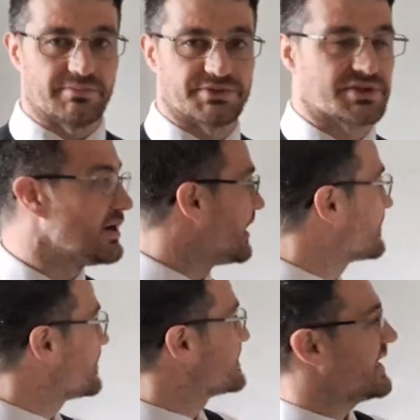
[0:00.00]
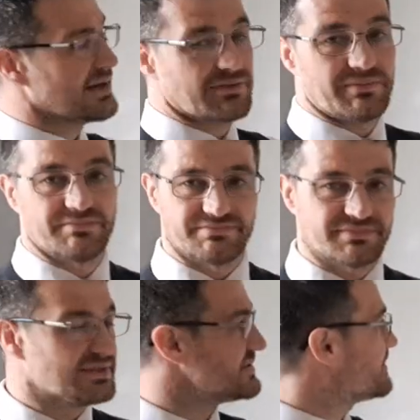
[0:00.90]
So I've got the
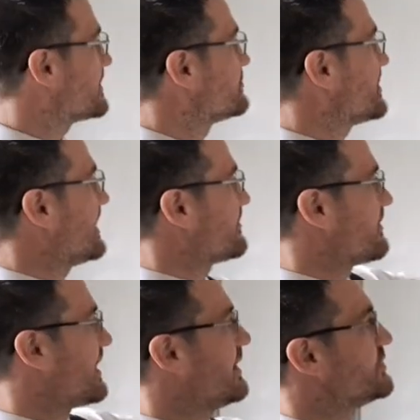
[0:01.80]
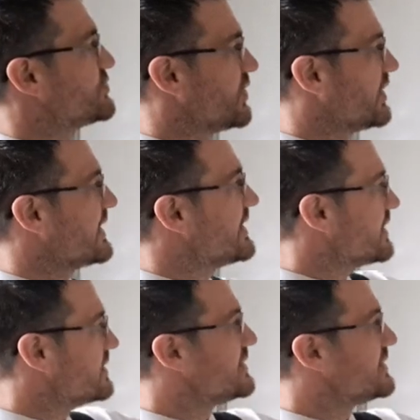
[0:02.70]
typical diagram that I would draw here